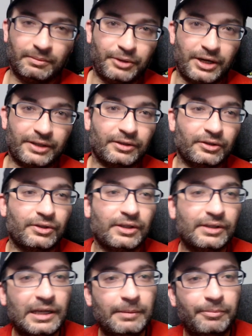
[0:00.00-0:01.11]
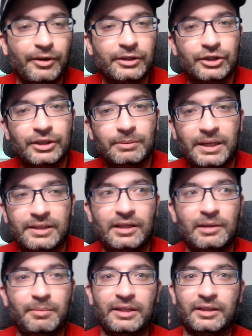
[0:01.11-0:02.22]
pressed because the sleep function
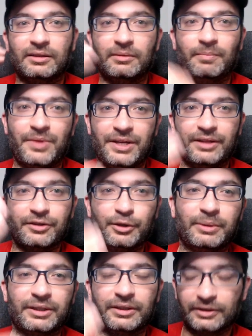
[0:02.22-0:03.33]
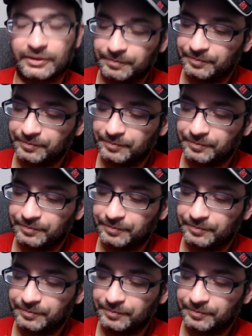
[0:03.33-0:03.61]
basically made it intermittent.